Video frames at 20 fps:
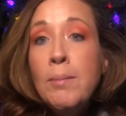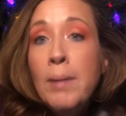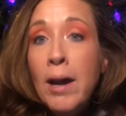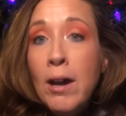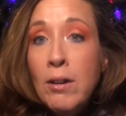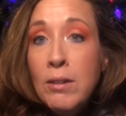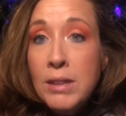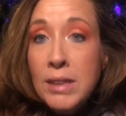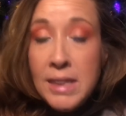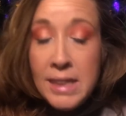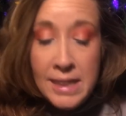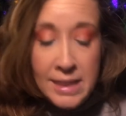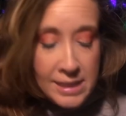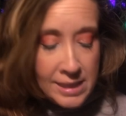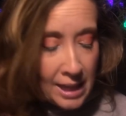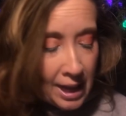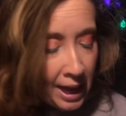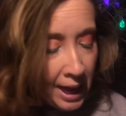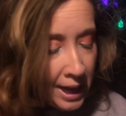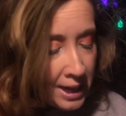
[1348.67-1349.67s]
about
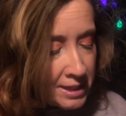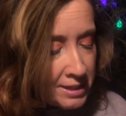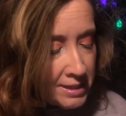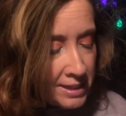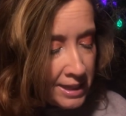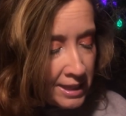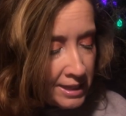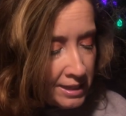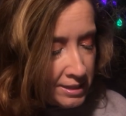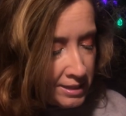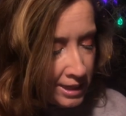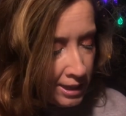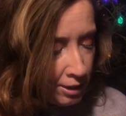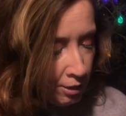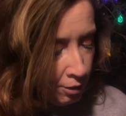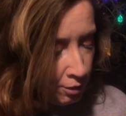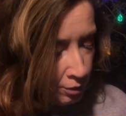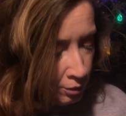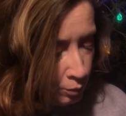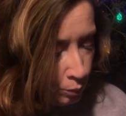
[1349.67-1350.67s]
these. I think they
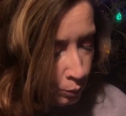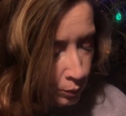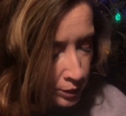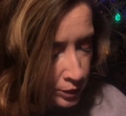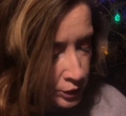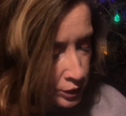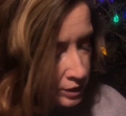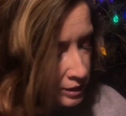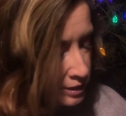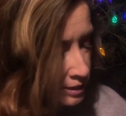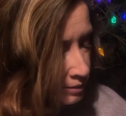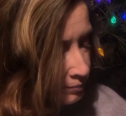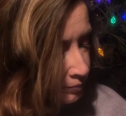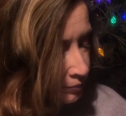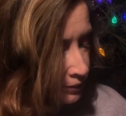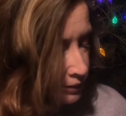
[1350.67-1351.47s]
are gorgeous.